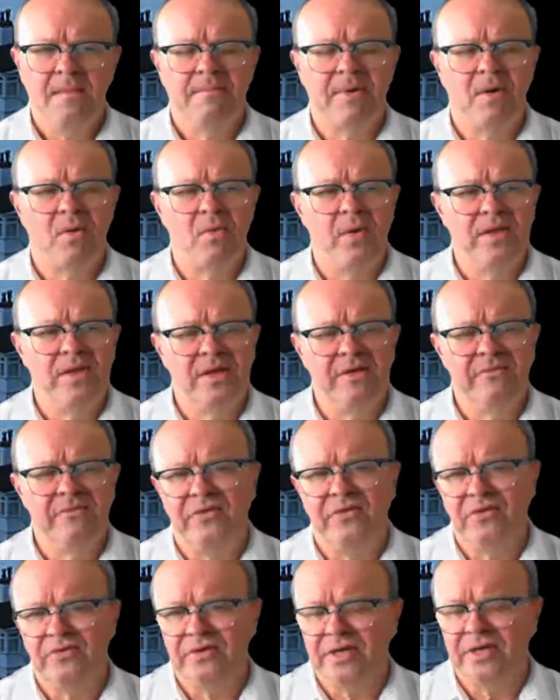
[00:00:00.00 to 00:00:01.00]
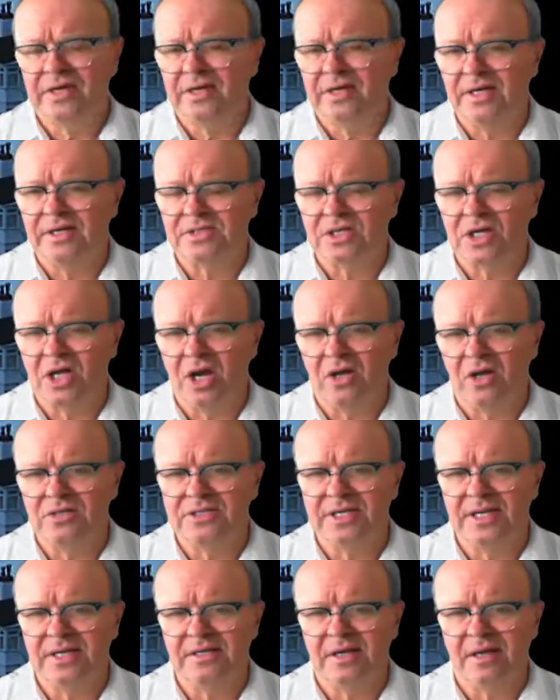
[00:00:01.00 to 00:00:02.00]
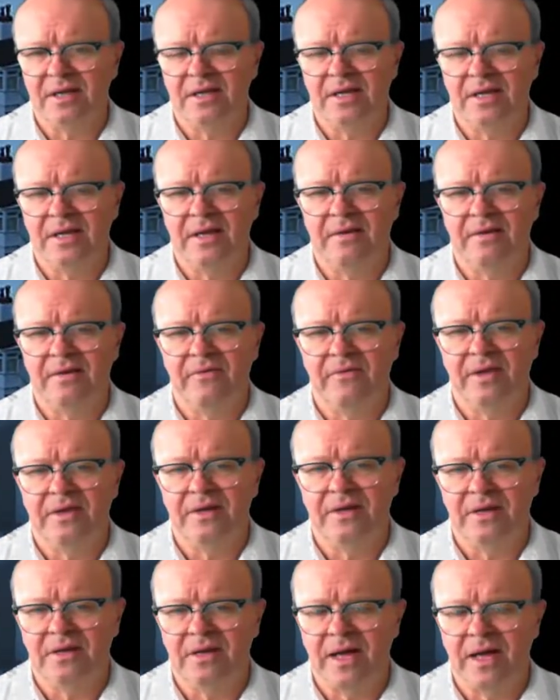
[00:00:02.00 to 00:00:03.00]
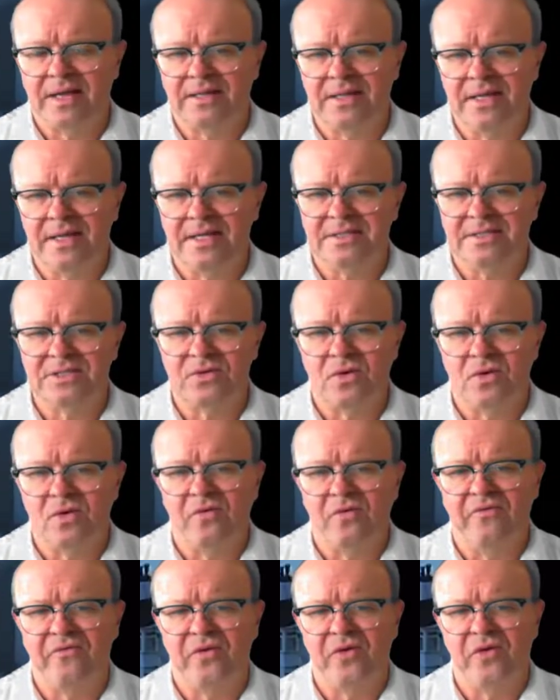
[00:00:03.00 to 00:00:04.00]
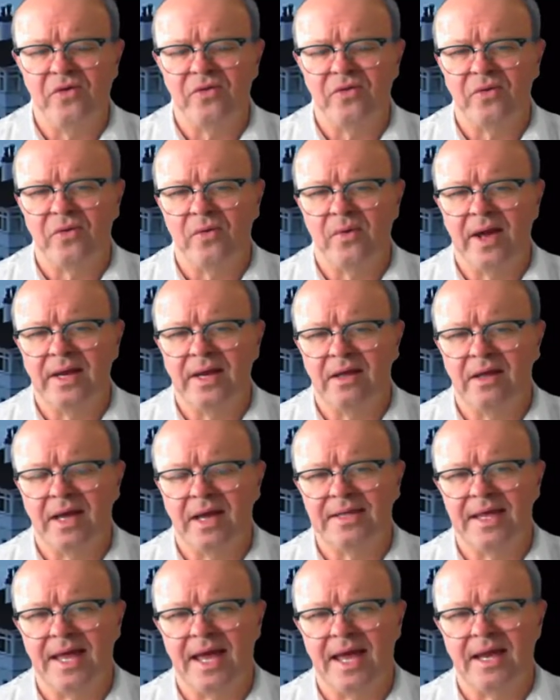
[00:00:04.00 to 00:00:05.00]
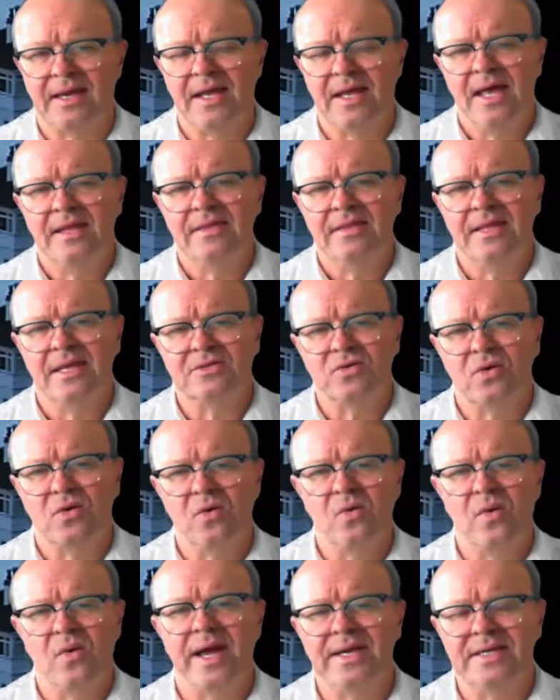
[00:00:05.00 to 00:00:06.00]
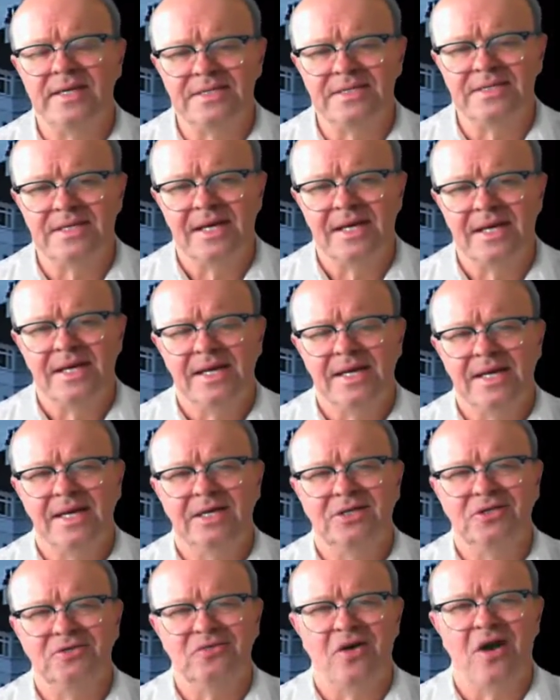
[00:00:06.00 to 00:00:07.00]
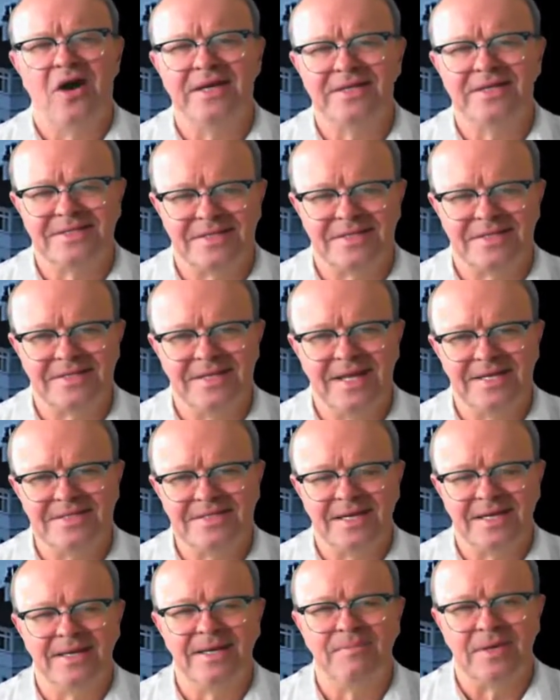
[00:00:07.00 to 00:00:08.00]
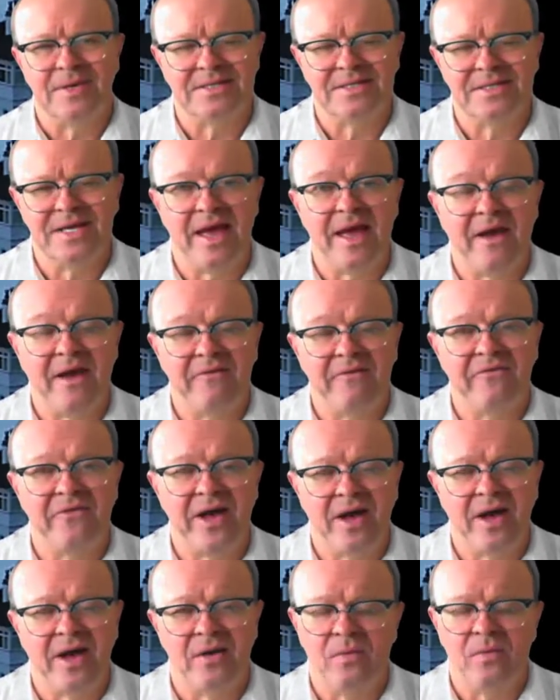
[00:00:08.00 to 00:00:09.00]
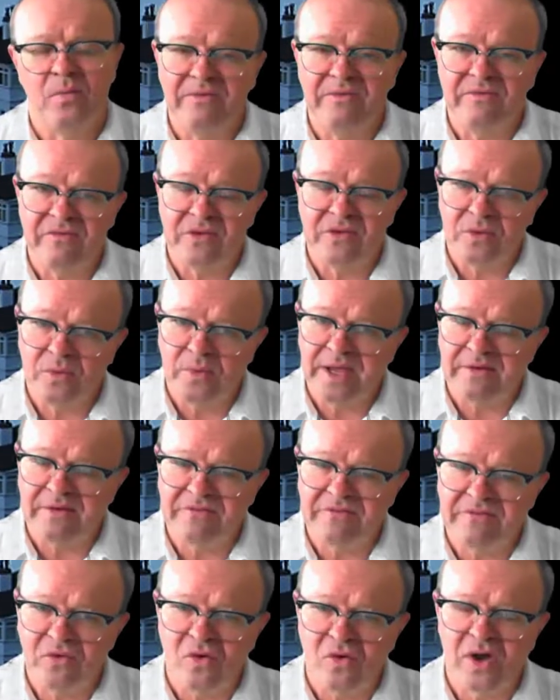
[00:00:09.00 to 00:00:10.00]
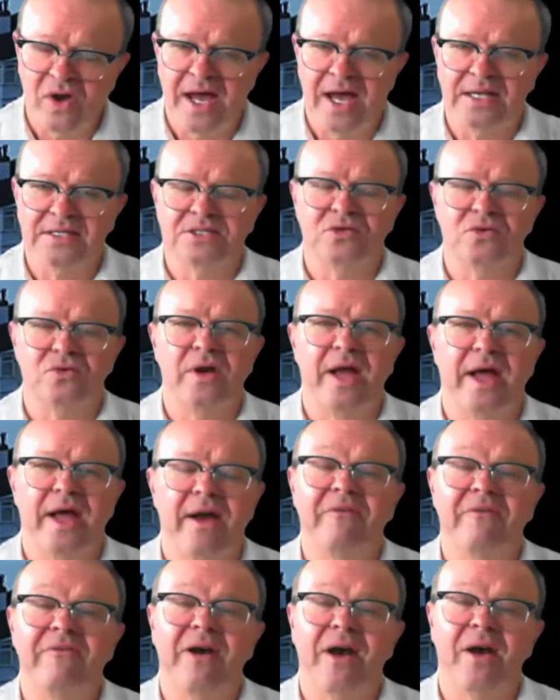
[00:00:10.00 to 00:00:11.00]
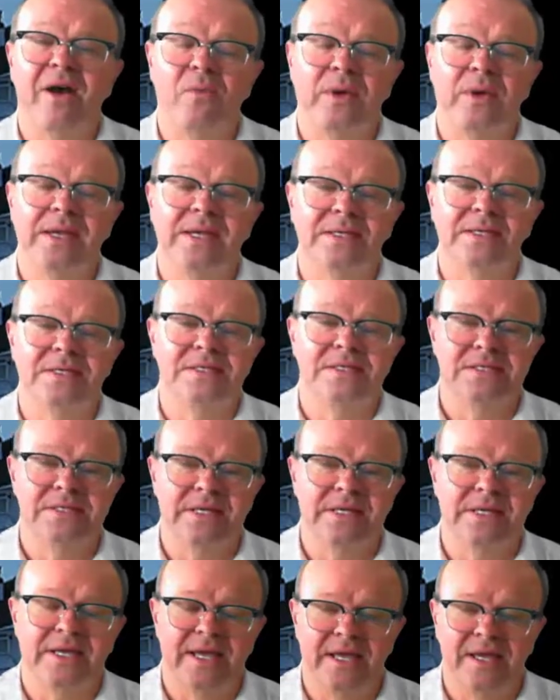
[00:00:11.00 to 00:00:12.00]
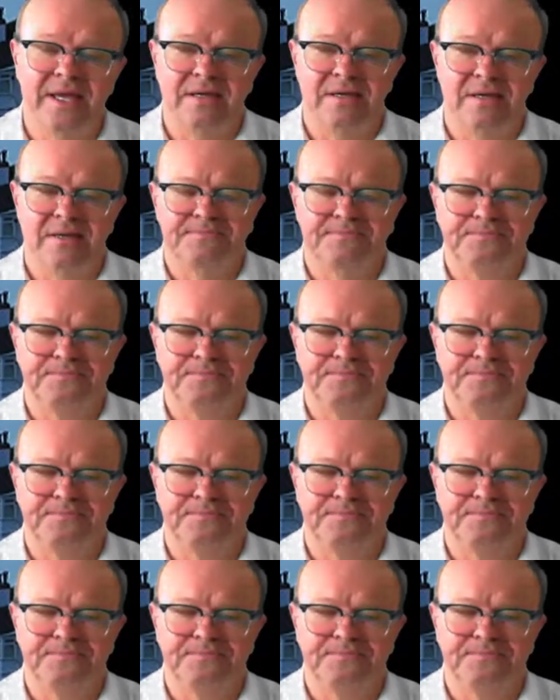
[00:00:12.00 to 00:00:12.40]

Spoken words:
But whether you feel it's close in, like this or further away like that, there's always a horizon. There's a limit to how far we feel we can forecast or how far we can see ahead.